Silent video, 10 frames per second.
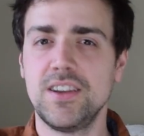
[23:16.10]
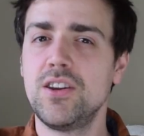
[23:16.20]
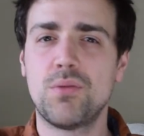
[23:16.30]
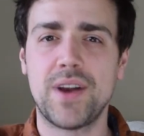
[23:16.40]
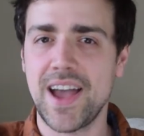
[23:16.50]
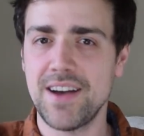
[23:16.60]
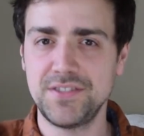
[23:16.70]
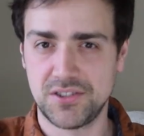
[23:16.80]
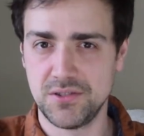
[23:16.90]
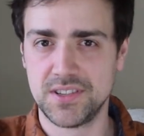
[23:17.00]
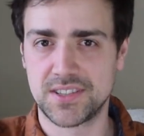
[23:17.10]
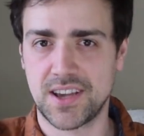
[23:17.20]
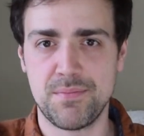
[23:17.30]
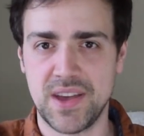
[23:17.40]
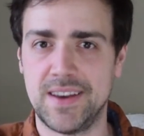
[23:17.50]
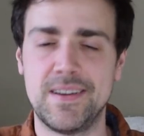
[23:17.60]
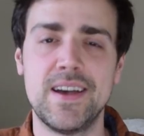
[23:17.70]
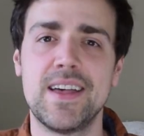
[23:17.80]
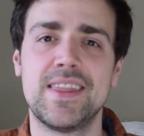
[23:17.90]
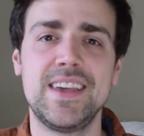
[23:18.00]
You know, when I have students come in,
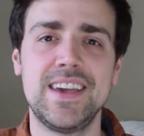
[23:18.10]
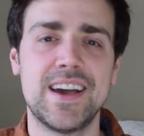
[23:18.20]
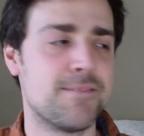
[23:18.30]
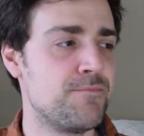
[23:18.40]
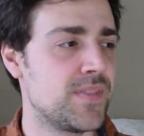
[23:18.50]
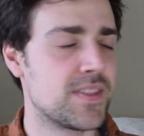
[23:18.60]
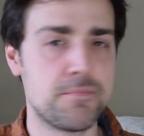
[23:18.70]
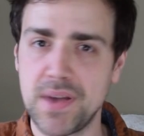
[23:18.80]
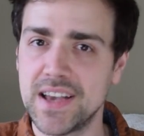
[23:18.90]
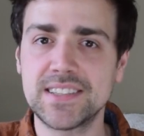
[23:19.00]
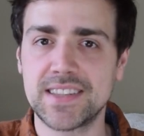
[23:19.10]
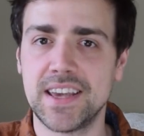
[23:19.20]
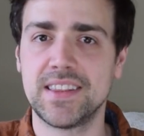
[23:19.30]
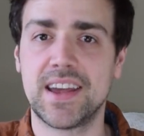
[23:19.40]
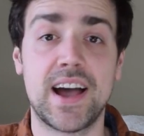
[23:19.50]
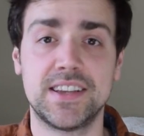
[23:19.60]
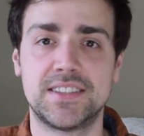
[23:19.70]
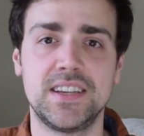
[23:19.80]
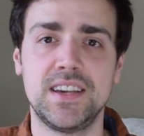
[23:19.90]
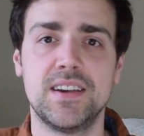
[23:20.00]
the um, the biggest thing that I
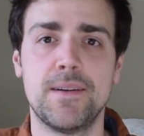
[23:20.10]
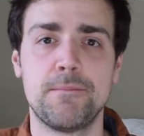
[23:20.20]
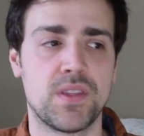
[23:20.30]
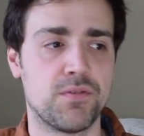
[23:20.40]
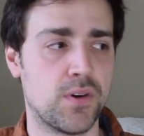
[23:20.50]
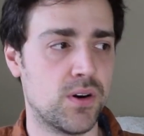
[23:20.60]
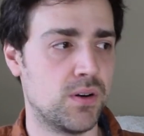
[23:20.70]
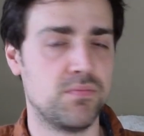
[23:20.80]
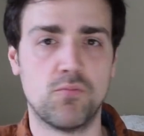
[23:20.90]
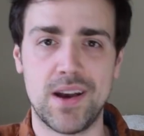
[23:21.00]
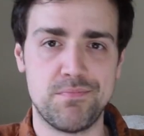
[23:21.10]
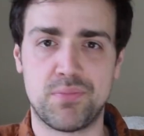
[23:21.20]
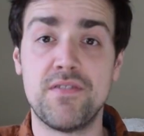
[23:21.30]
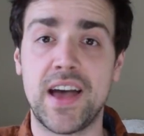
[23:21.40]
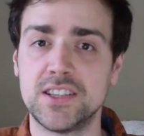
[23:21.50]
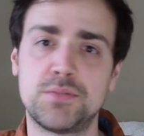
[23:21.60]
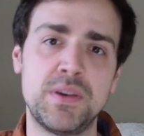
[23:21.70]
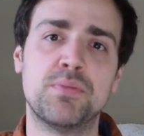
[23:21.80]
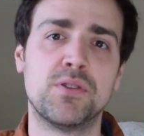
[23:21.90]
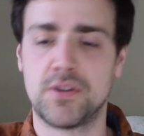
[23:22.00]
see for what prevents
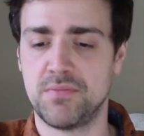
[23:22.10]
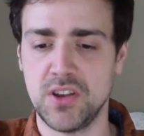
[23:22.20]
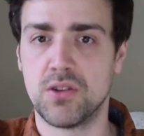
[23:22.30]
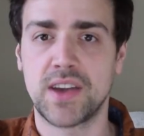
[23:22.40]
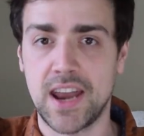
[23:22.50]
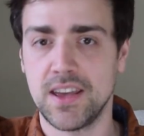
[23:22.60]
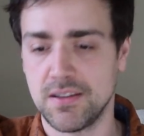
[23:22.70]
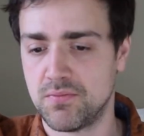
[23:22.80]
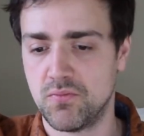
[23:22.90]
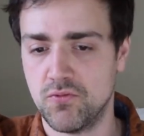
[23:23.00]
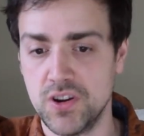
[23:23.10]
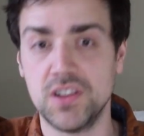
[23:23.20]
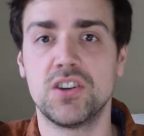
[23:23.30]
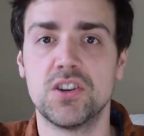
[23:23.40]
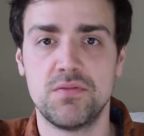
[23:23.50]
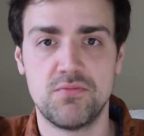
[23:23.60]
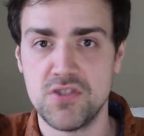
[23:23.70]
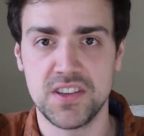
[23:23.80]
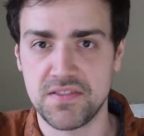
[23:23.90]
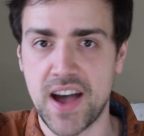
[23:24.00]
people from, you know, getting really good
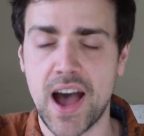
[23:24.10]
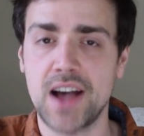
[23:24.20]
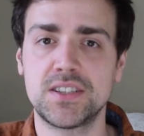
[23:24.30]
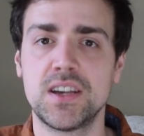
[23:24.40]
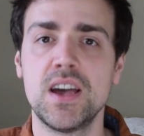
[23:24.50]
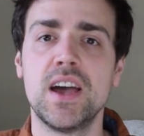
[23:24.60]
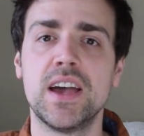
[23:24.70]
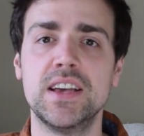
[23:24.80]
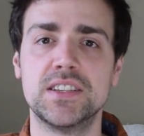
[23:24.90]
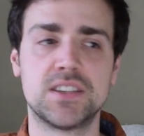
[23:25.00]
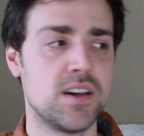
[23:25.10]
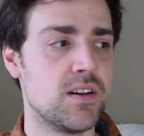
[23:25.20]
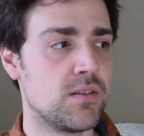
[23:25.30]
really fast is